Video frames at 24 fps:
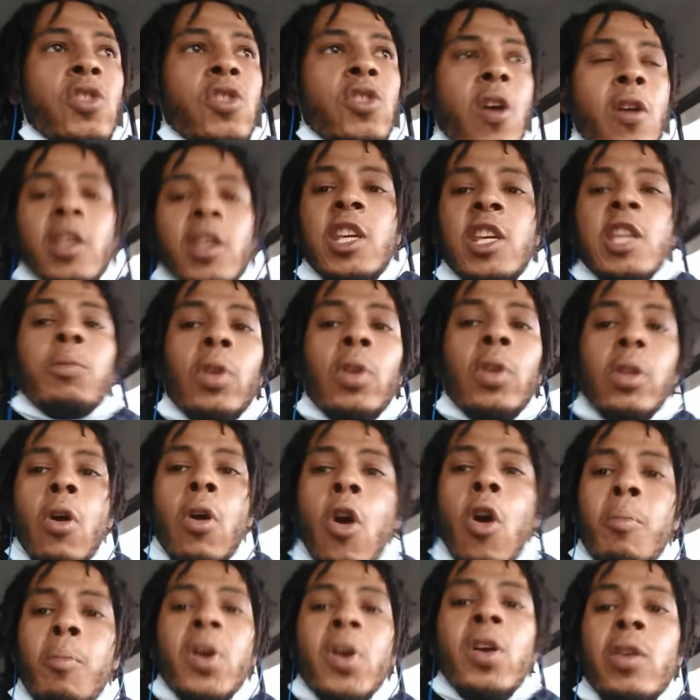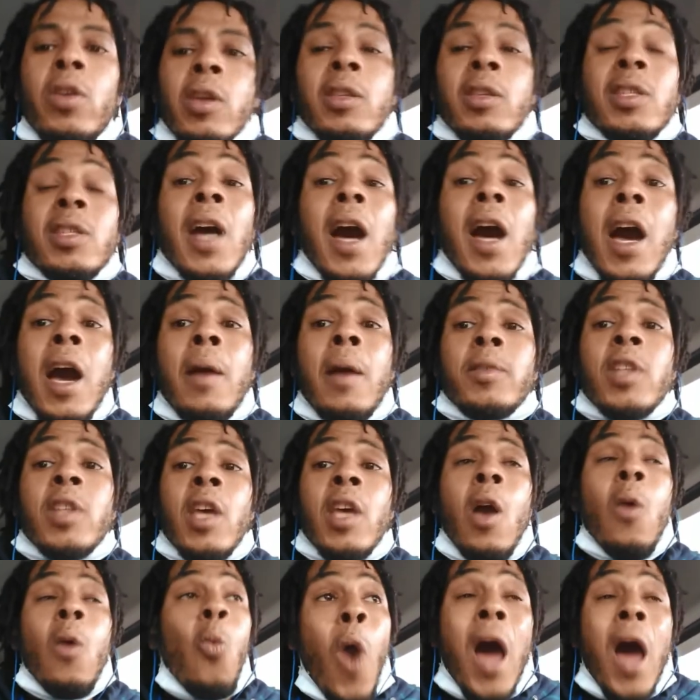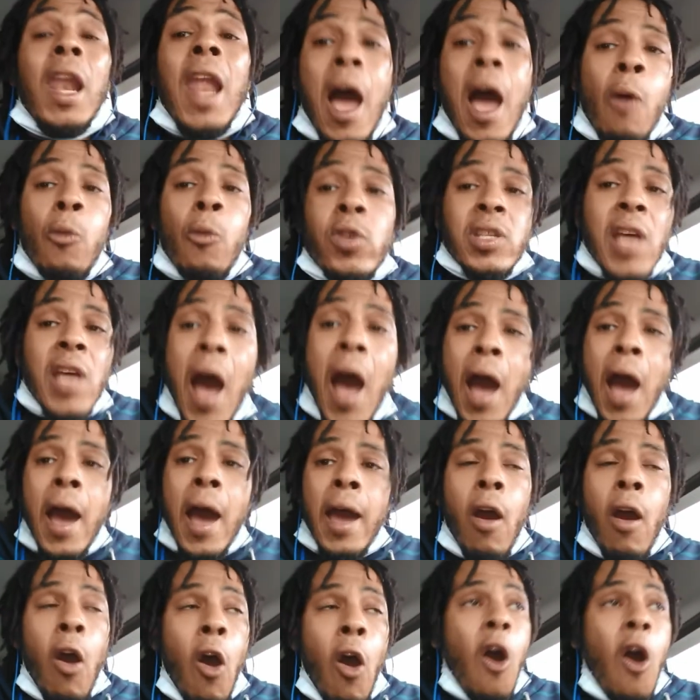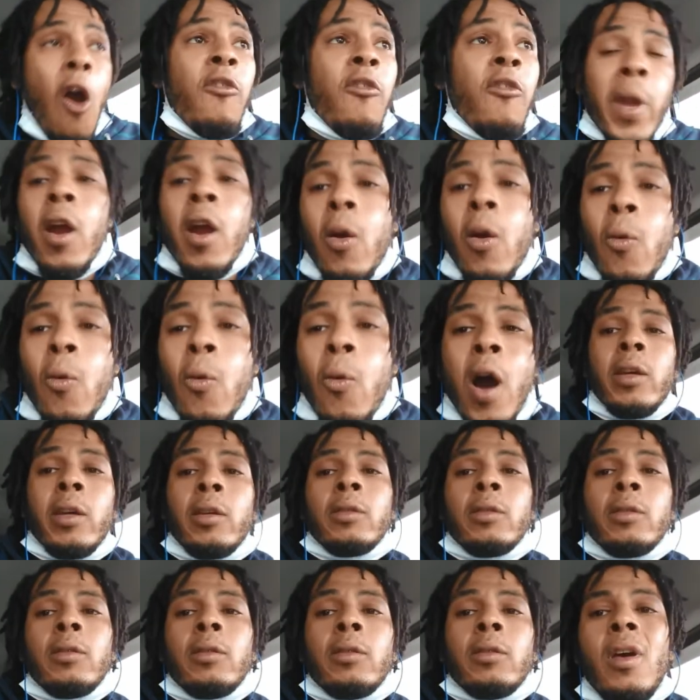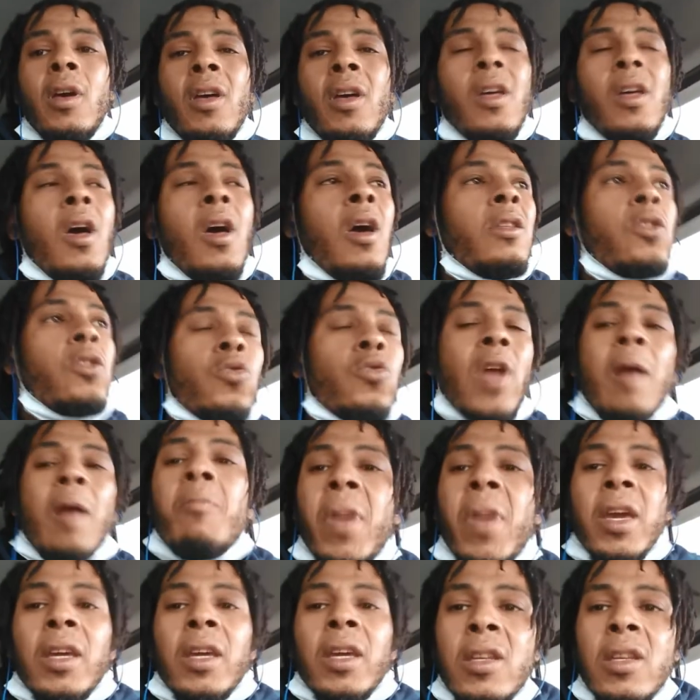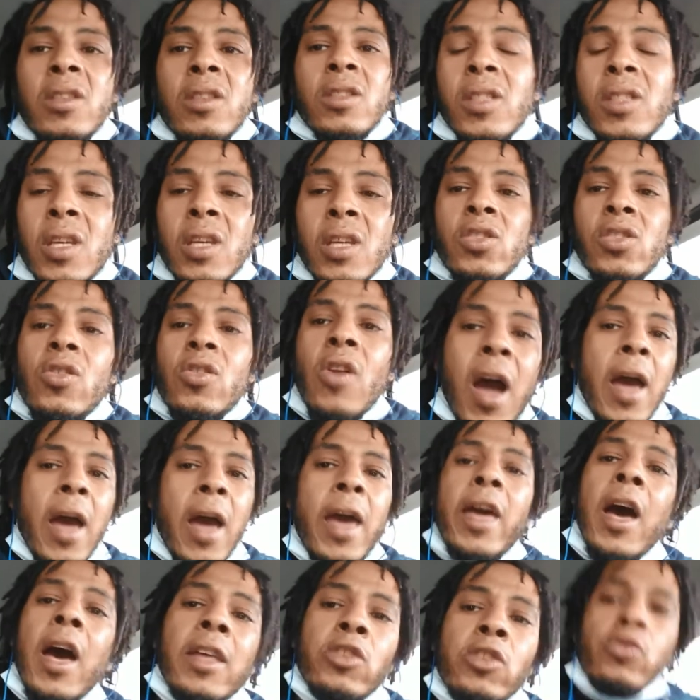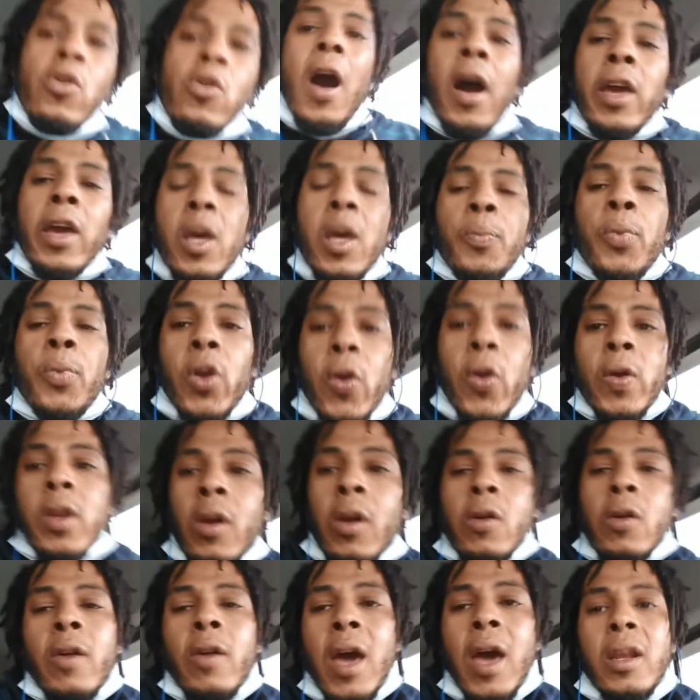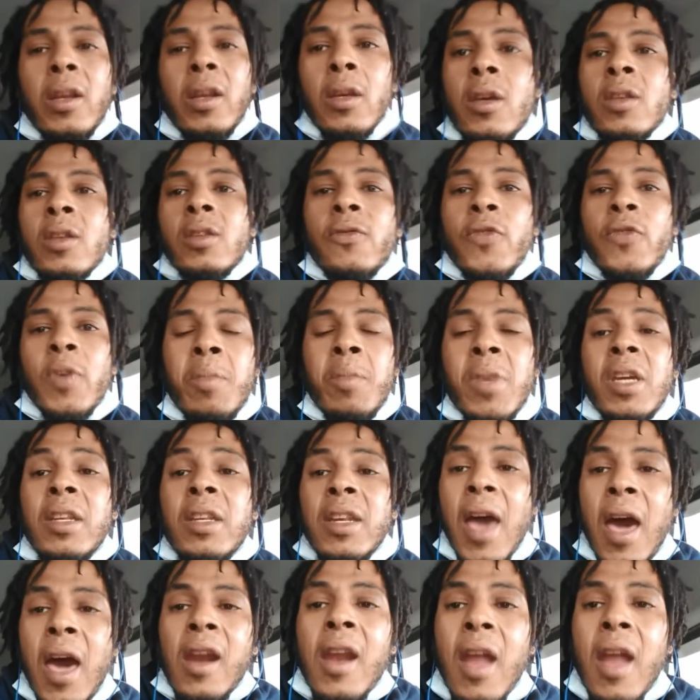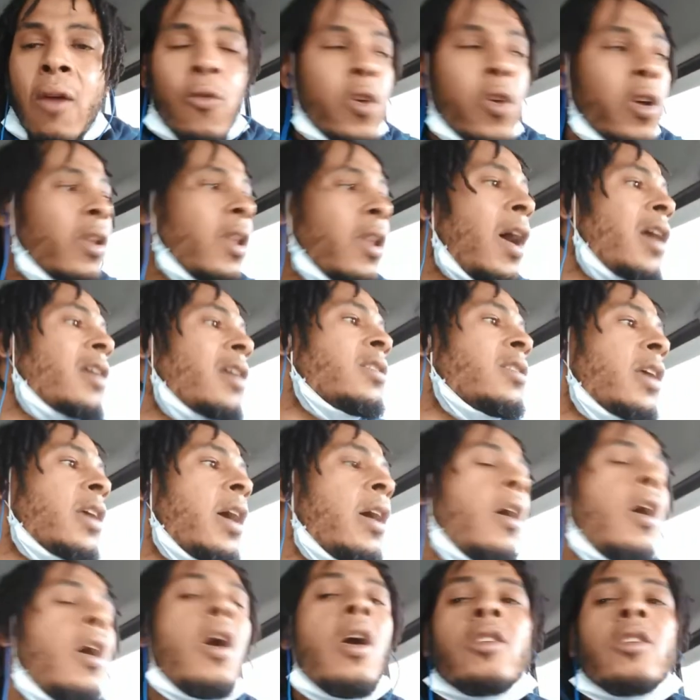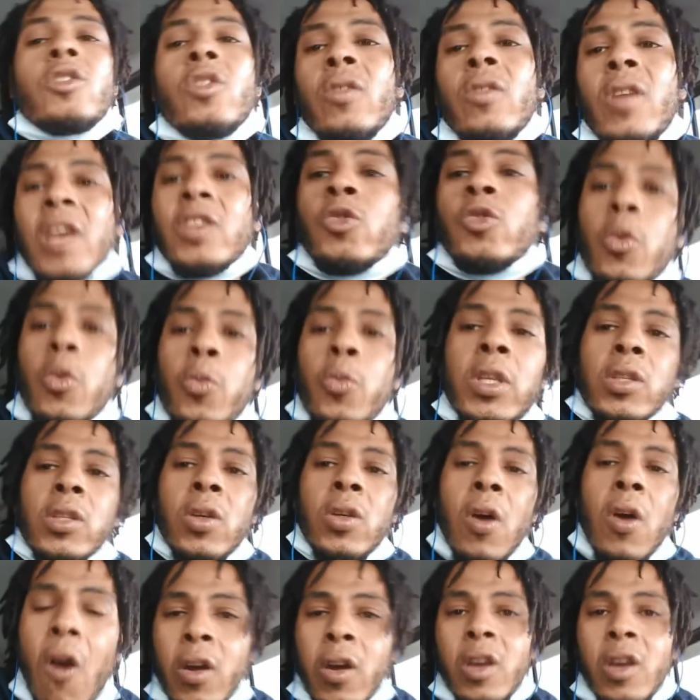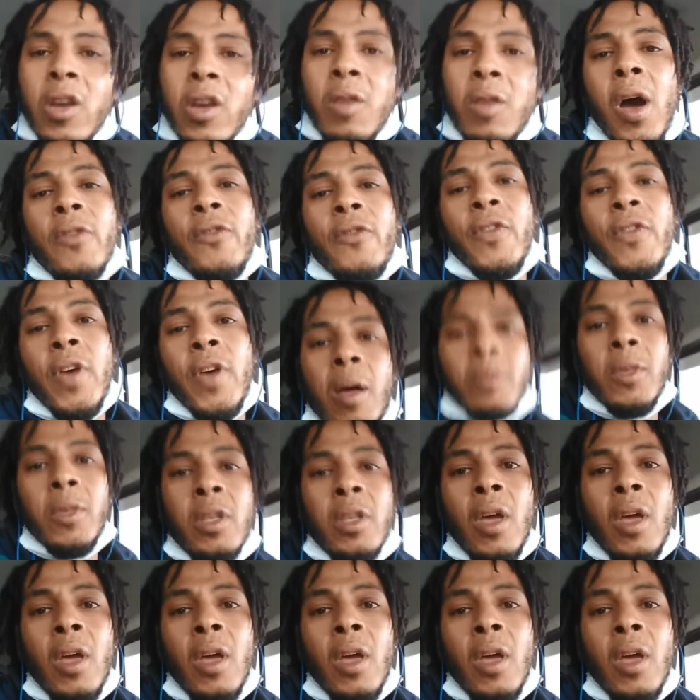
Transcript: y'all to keep the law a million times while I was high off marijuana. Do that make any sense? You know, how, you know how hypocritical that is for me now that I realize that. So that's what we talking about, family.